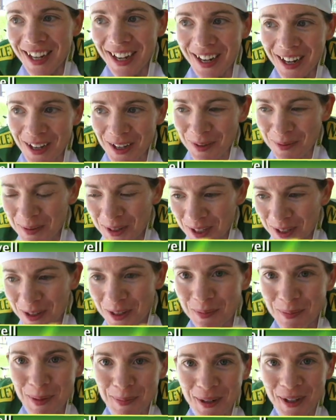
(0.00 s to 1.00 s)
Um,
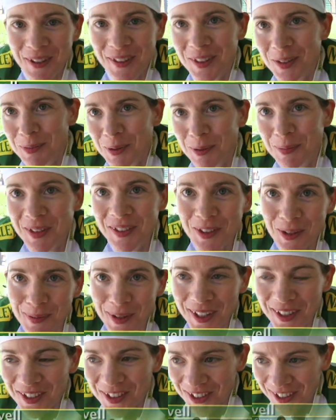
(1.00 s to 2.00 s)
my parents support me so
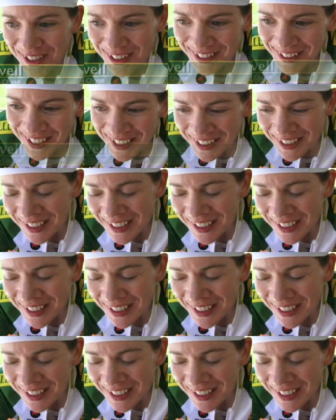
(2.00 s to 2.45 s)
much, and